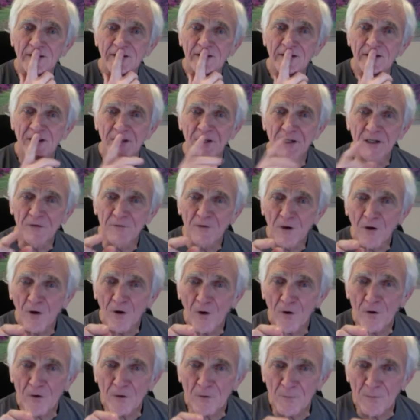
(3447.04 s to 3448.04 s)
And even
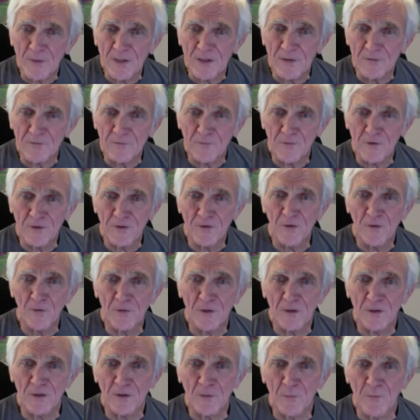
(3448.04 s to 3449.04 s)
Harner made a footnote
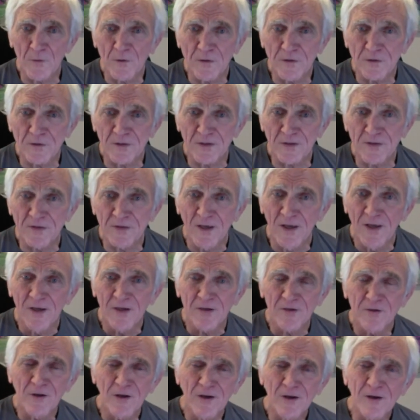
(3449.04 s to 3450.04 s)
in the book said,
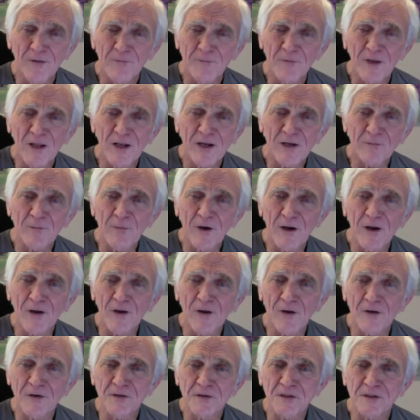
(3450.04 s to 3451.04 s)
you know, I'm not a
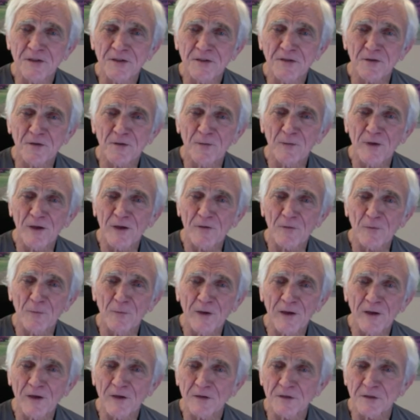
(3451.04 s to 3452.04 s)
biologist or a
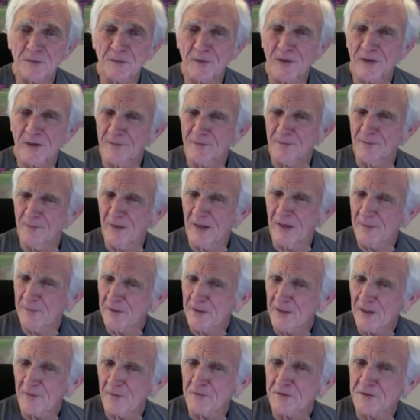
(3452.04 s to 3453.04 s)
microbiologist, but maybe
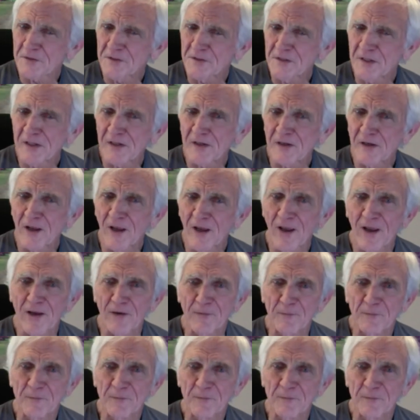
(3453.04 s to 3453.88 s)
that was DNA.